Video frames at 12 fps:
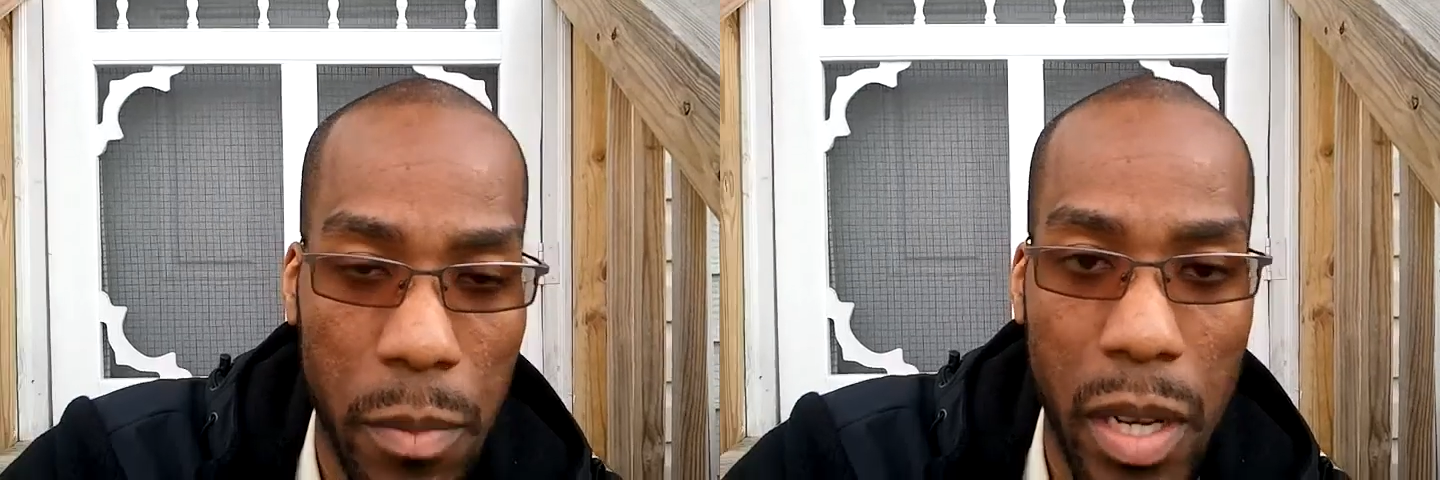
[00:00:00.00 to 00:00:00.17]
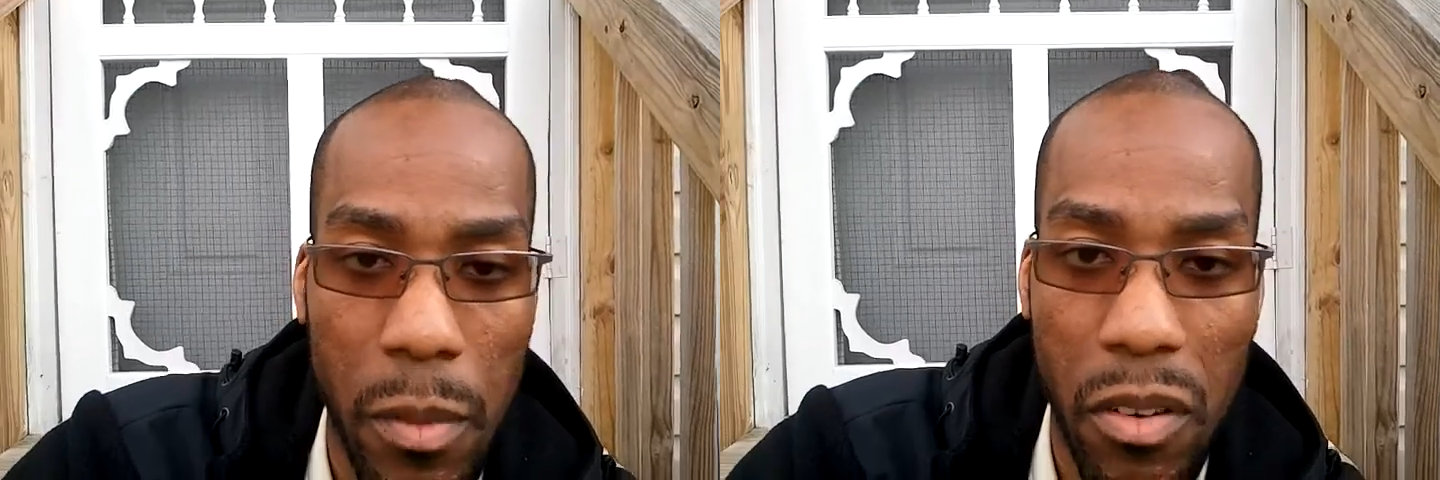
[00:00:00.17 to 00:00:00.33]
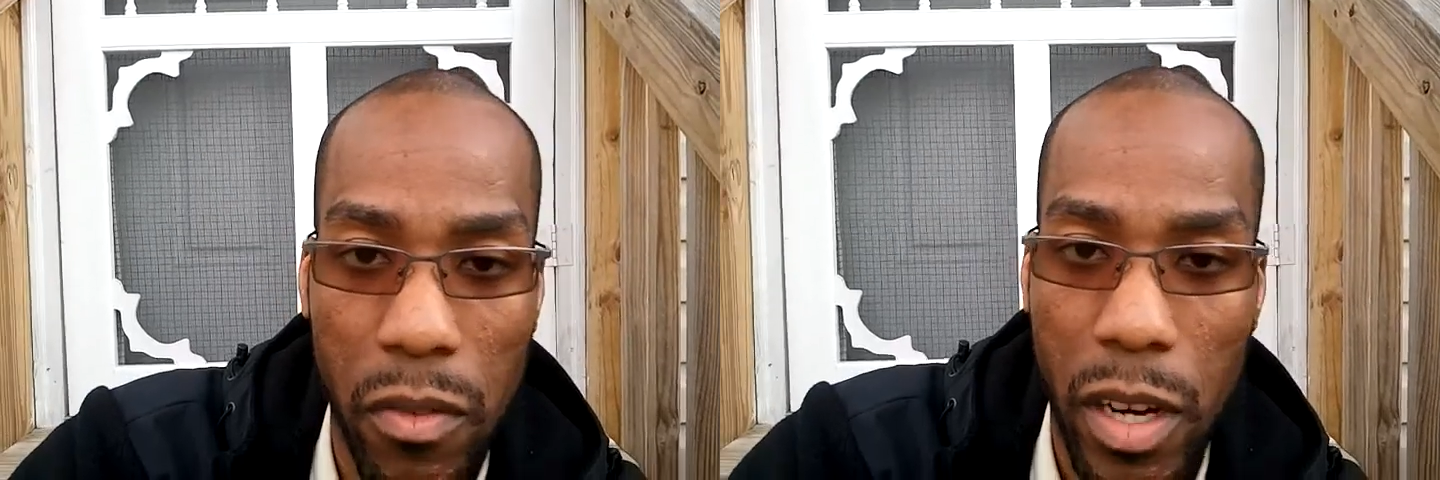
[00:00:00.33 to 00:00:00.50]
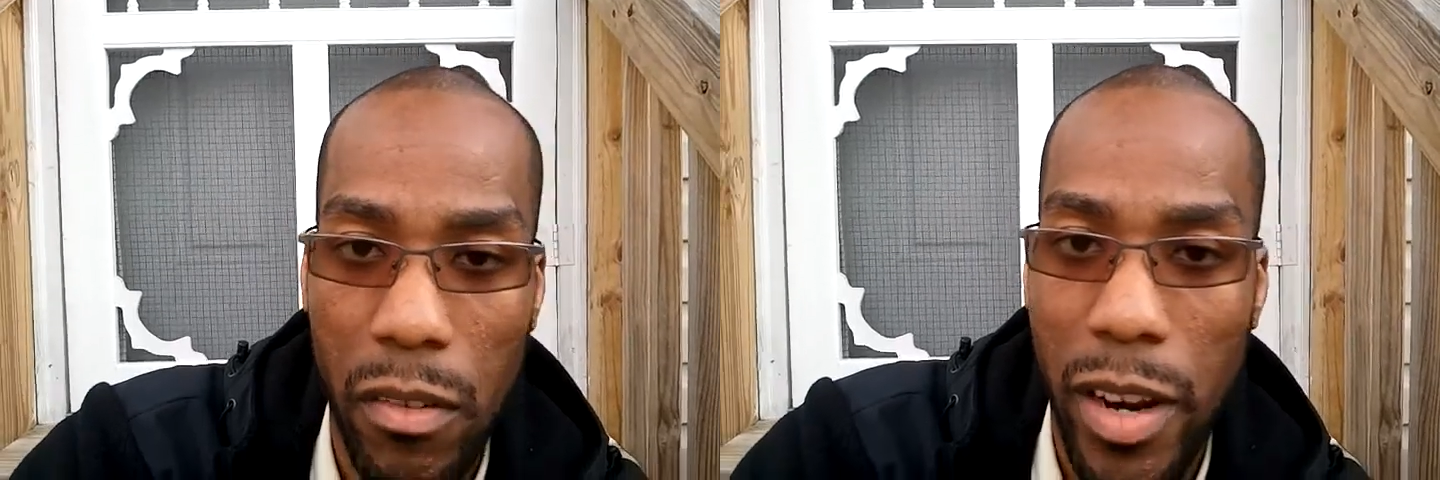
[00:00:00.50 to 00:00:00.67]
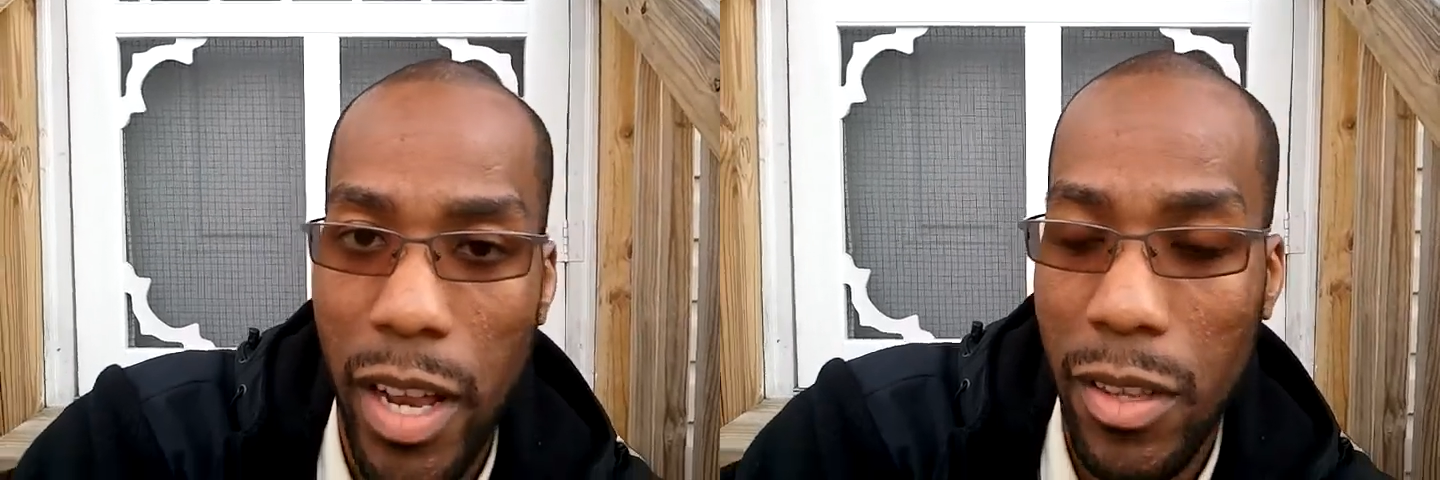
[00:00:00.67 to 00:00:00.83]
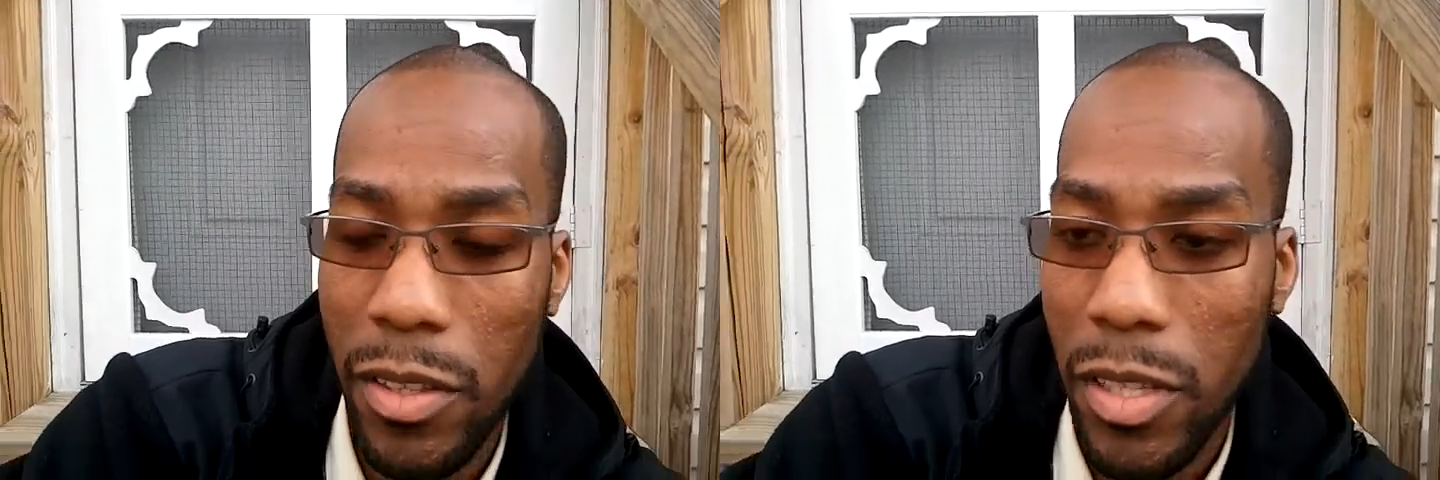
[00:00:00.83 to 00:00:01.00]
to be able to run
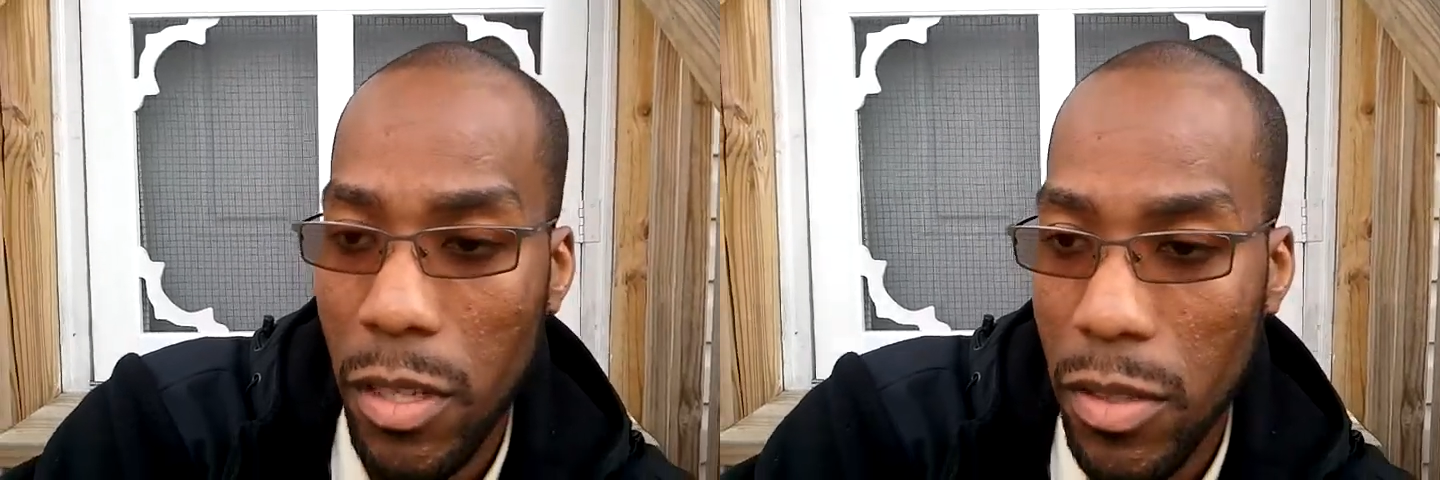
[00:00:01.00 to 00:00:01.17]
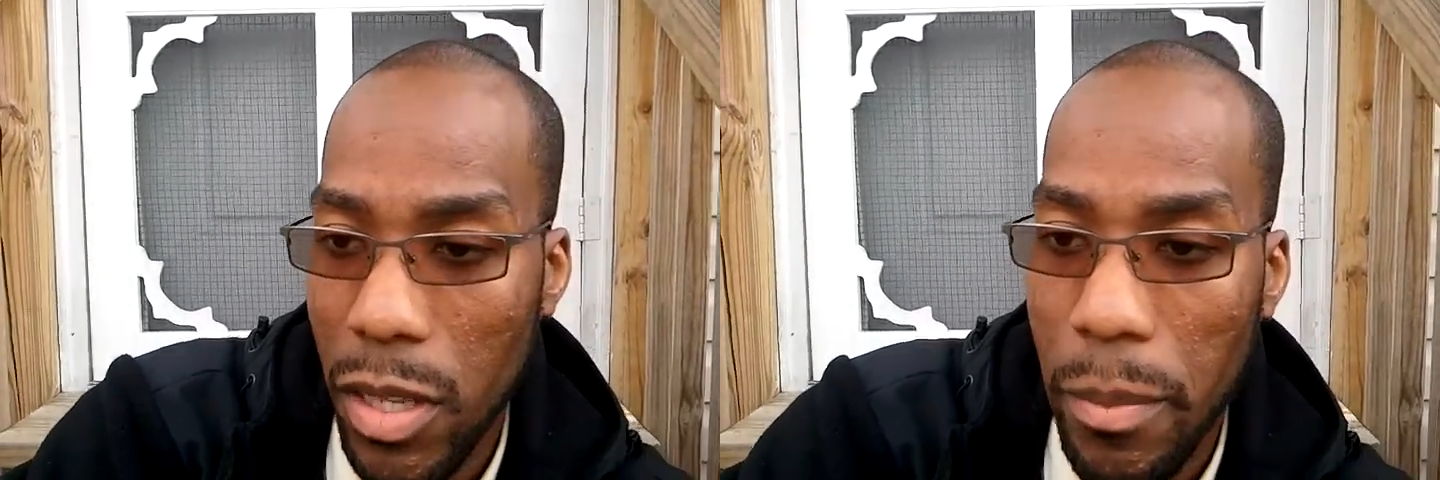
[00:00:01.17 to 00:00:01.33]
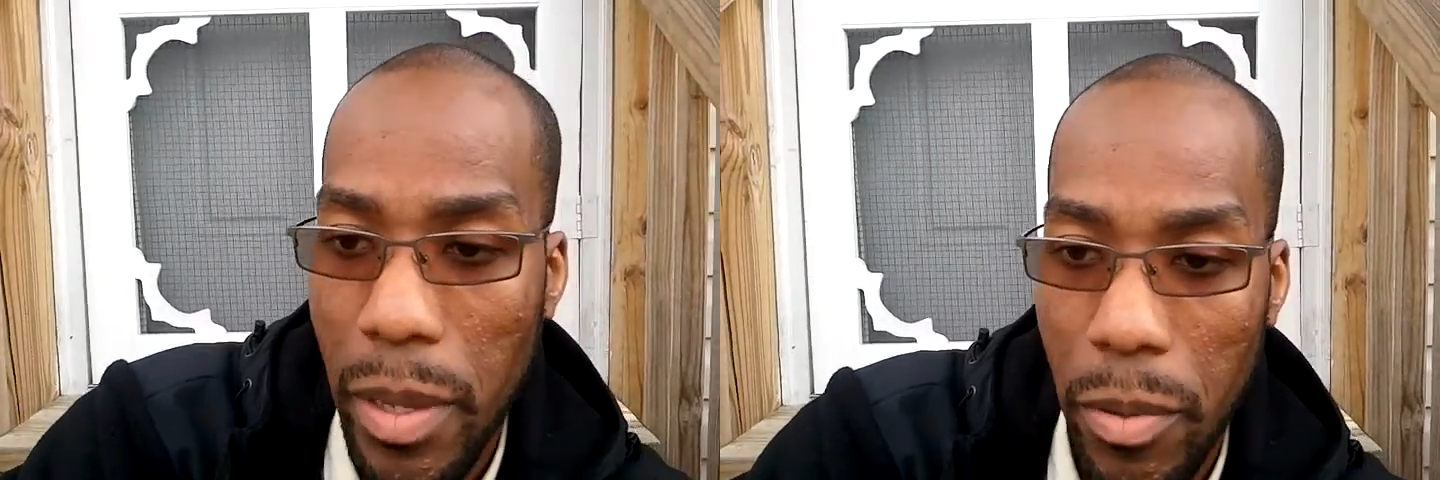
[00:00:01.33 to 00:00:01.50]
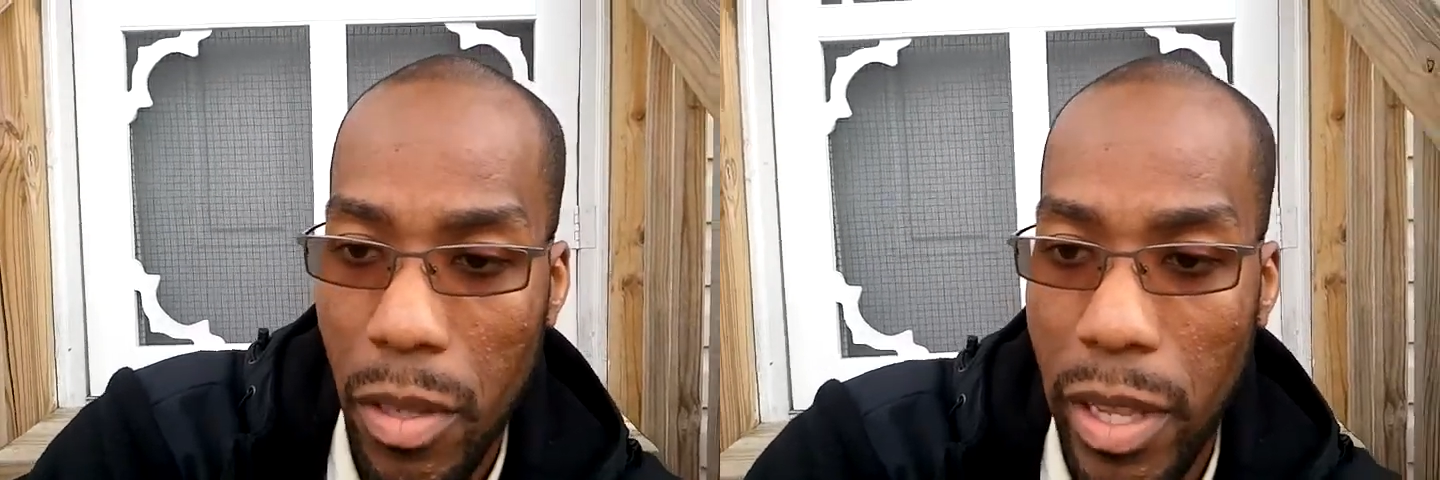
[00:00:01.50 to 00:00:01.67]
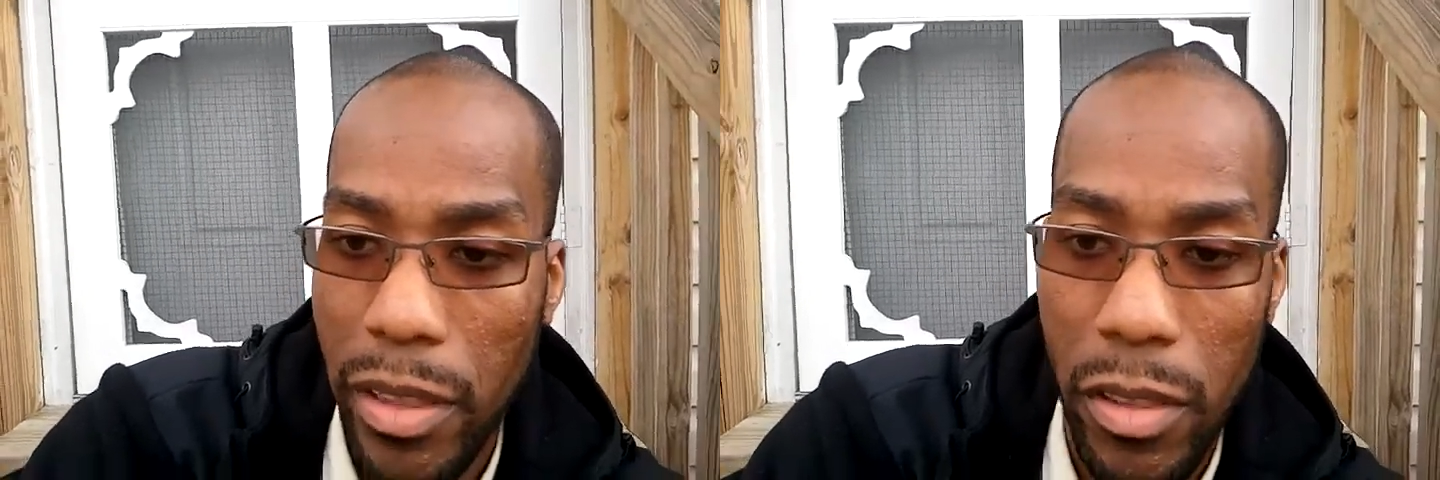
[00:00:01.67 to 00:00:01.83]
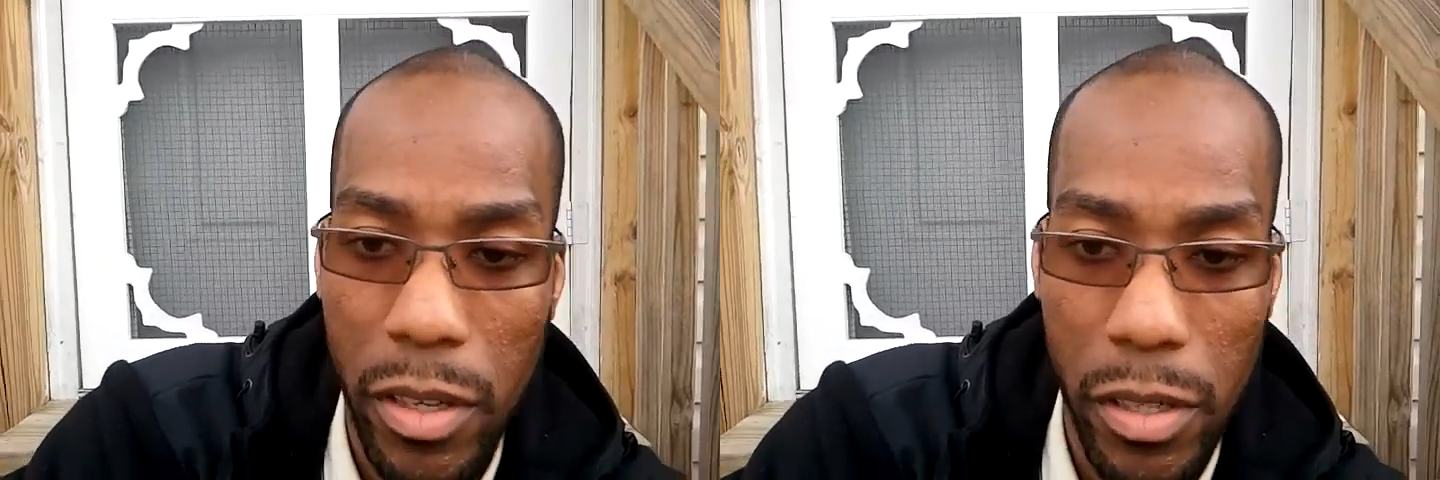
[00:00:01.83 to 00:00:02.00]
around so some people let